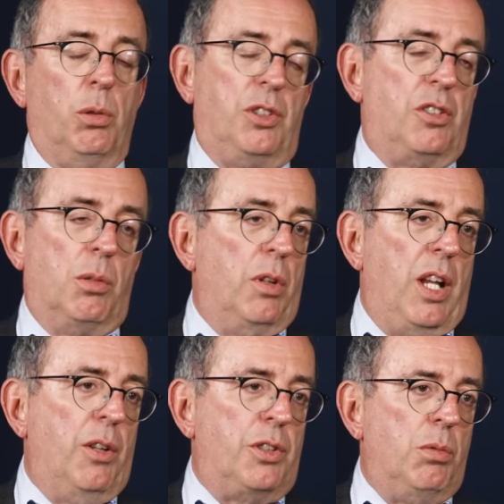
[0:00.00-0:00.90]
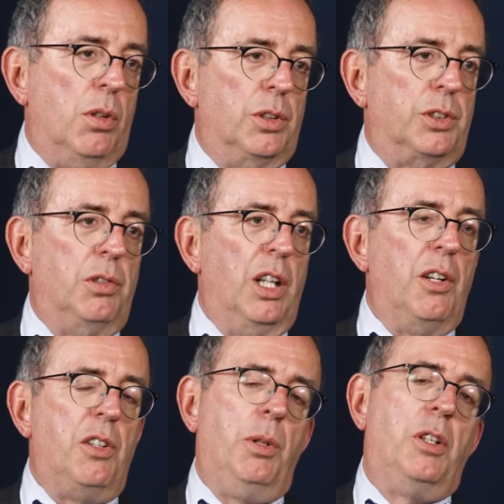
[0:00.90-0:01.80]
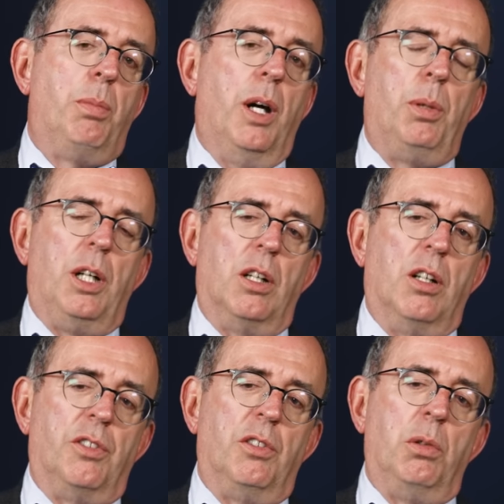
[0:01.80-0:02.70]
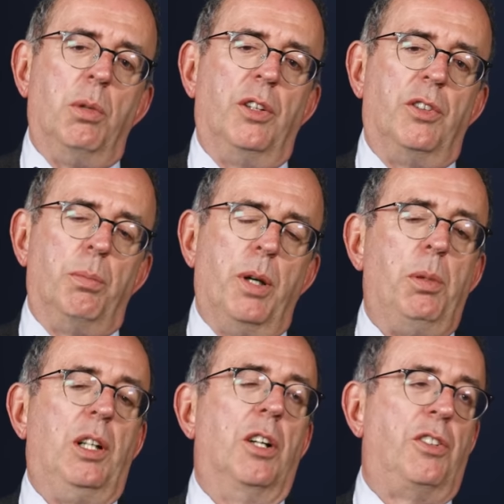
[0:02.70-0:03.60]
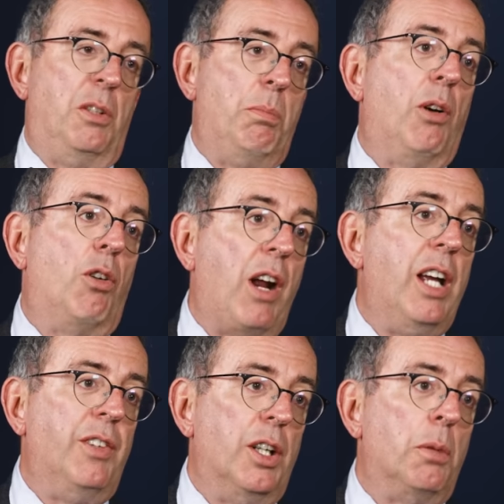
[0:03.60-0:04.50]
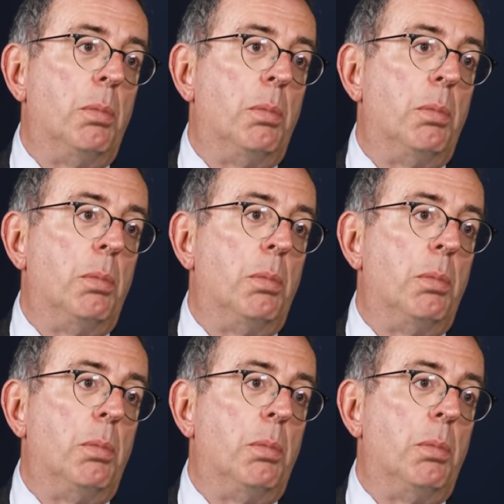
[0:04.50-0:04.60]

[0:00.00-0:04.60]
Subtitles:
always just done what the hell she wants, really. She's been to puppy classes. We went to puppy classes in Belgravia, the